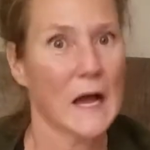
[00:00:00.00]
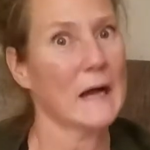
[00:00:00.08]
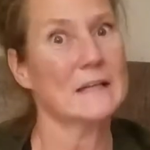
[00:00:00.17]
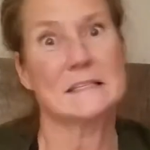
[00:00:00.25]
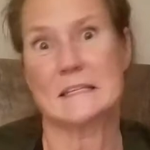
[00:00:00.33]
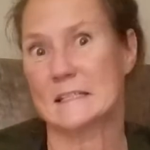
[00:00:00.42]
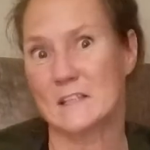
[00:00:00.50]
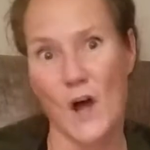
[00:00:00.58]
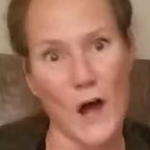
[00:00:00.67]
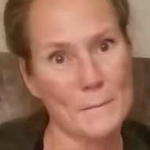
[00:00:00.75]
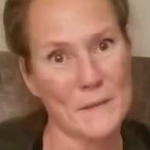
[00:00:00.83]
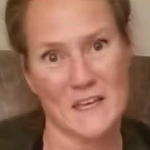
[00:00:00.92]
I did
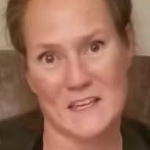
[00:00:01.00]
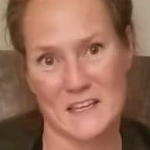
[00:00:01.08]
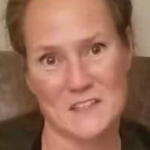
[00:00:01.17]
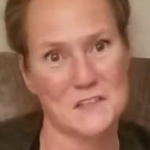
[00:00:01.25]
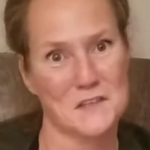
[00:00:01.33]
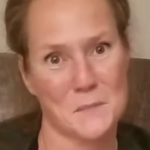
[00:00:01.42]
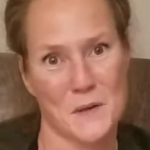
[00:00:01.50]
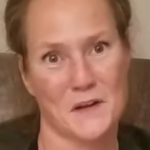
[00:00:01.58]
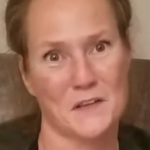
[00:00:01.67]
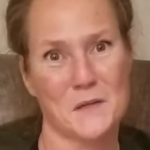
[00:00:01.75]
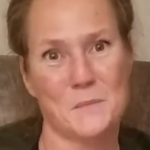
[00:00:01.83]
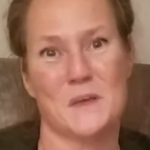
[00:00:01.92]
not make it to the
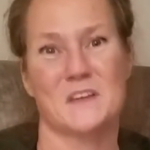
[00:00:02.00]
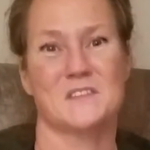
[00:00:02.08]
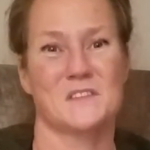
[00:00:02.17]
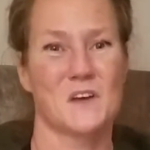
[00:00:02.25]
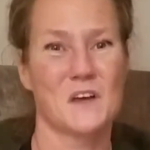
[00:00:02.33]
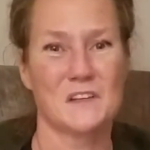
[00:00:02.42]
Paralympics,